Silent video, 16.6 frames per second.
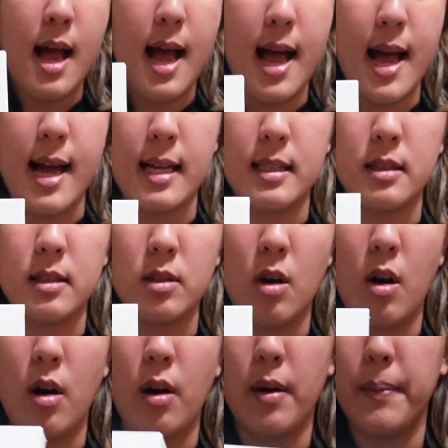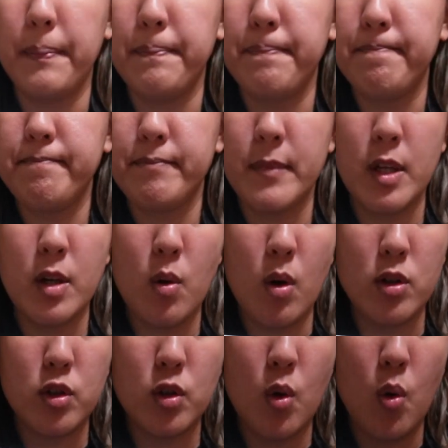and you know
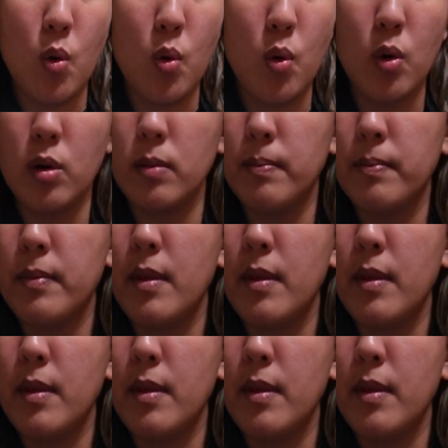what's cool?